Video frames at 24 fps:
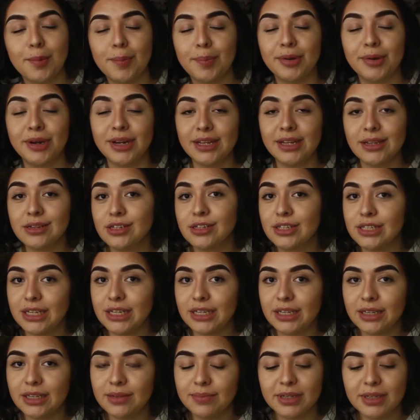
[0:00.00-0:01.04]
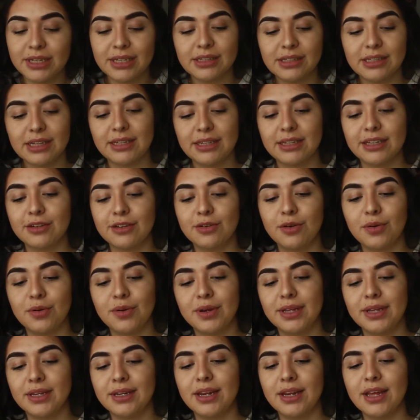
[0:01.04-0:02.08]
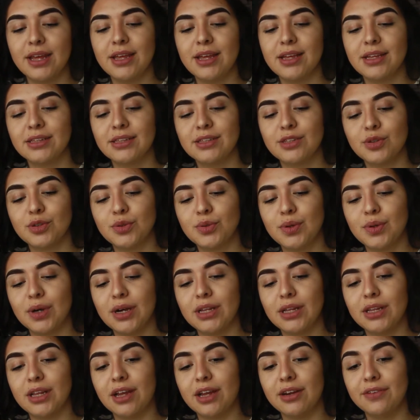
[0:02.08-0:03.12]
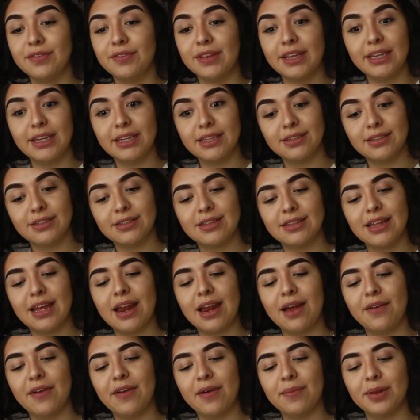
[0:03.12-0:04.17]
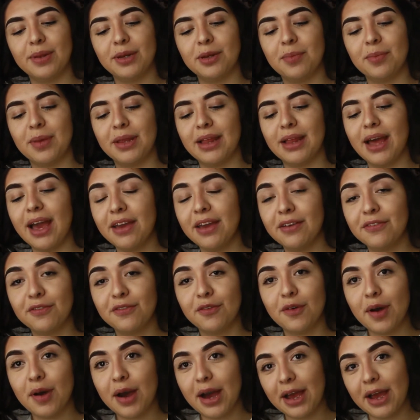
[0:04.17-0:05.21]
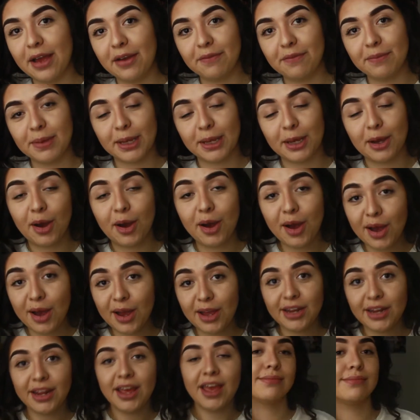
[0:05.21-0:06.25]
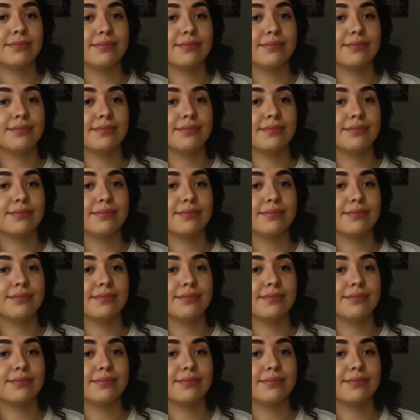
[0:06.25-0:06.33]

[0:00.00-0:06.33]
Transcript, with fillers: pretty entertaining because I did go into a lot of things that have happened in my life while I have been gone.